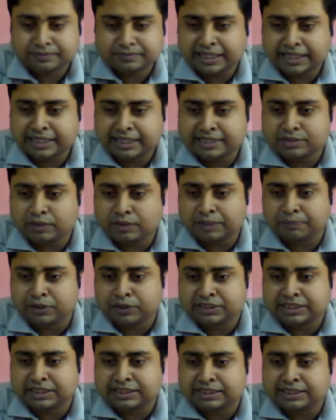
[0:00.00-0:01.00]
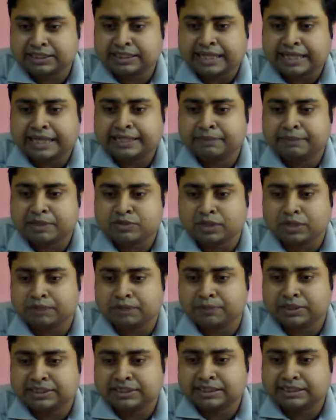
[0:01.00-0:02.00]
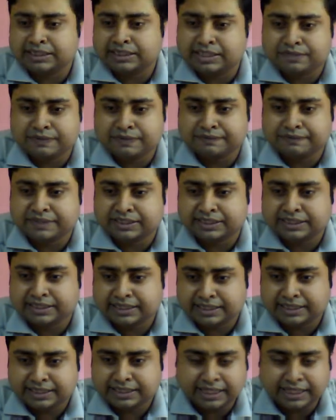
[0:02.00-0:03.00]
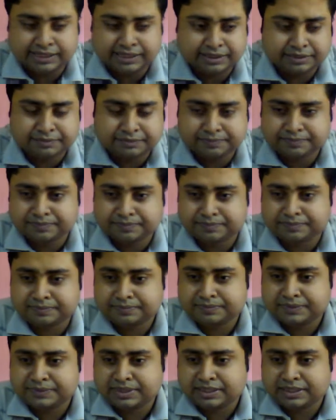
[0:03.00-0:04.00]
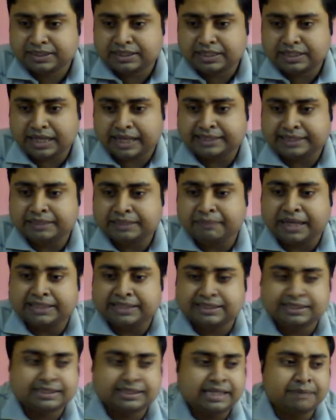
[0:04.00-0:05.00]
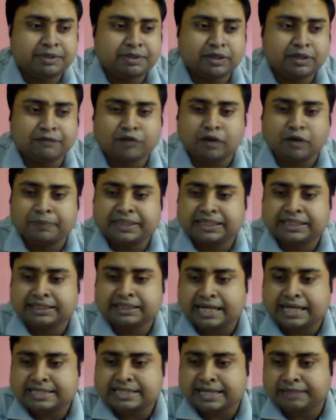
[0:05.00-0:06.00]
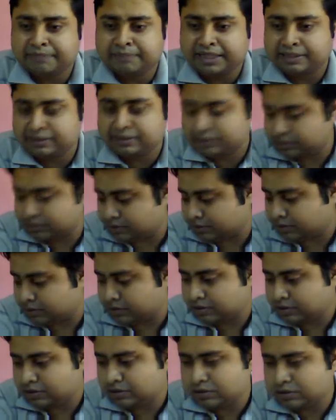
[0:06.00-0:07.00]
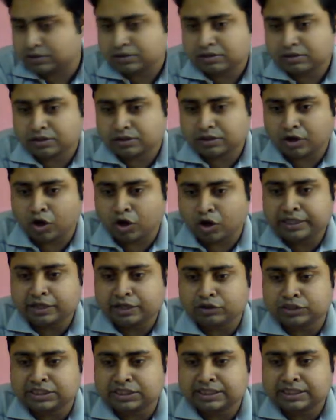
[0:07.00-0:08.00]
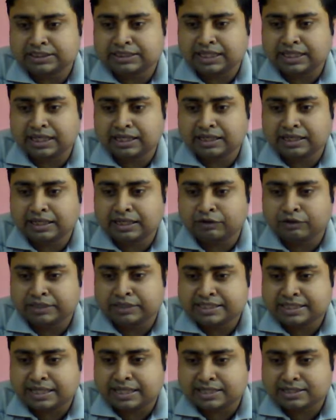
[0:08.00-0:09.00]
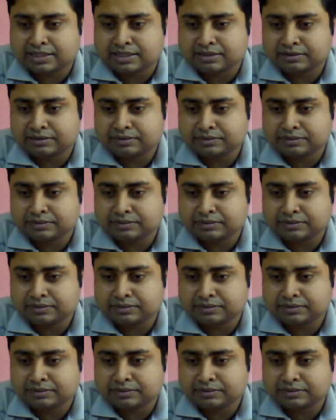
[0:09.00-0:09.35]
N is 1.33. The tan inverse 1.33 is 53 degree, right? I think by this time you have completed the assignment. All the questions are now discussed.